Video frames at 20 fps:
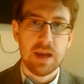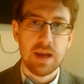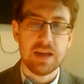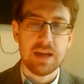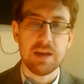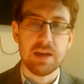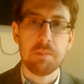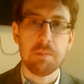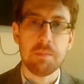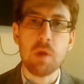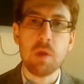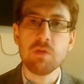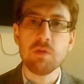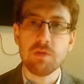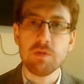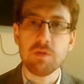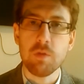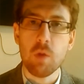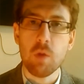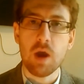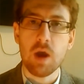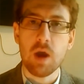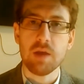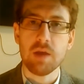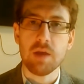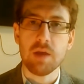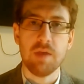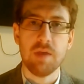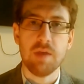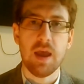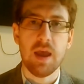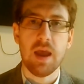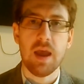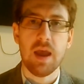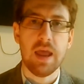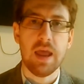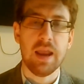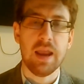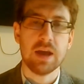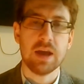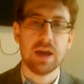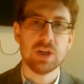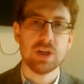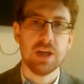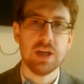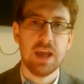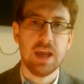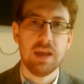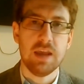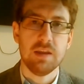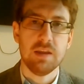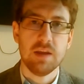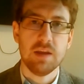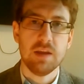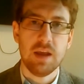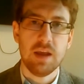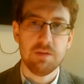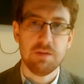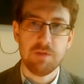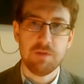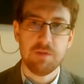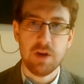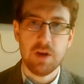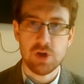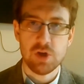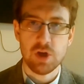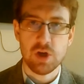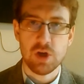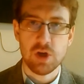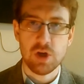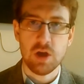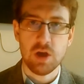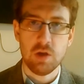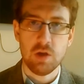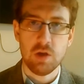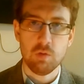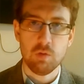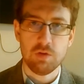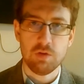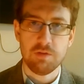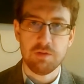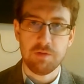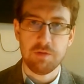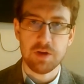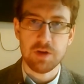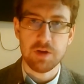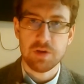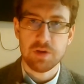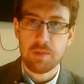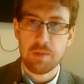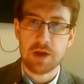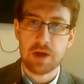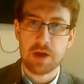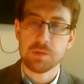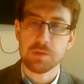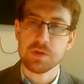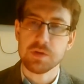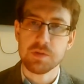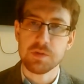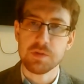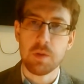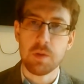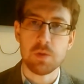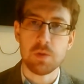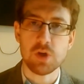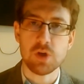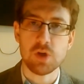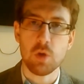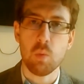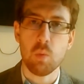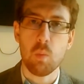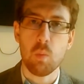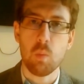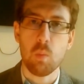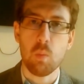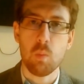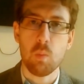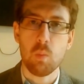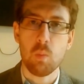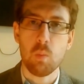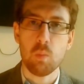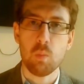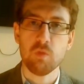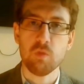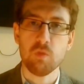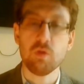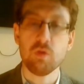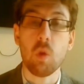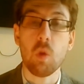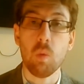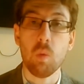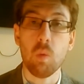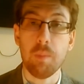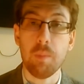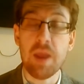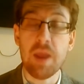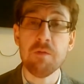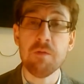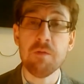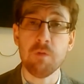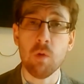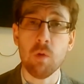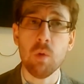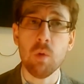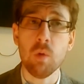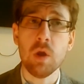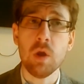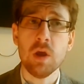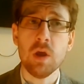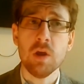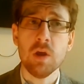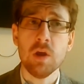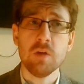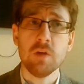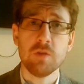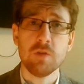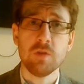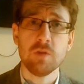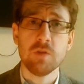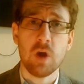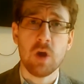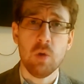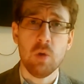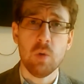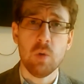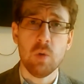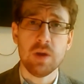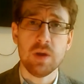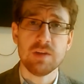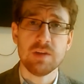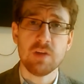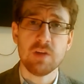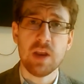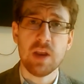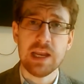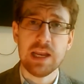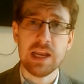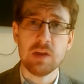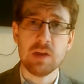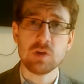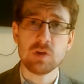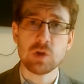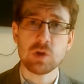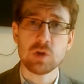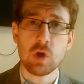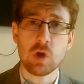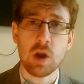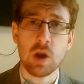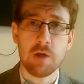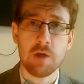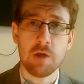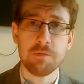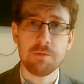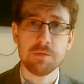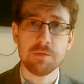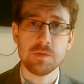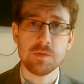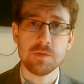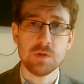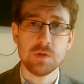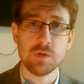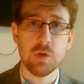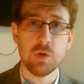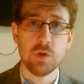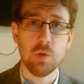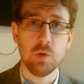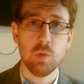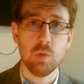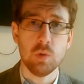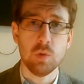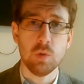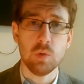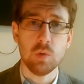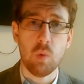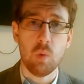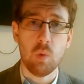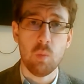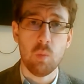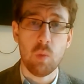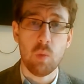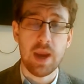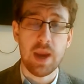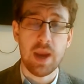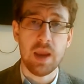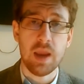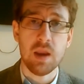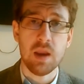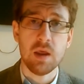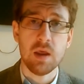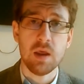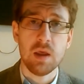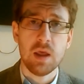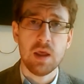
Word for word: he did most of the work there and actually hit his finisher in order to finish the match, but Samoa Joe stole the pinfall. So he certainly looks strong enough to win.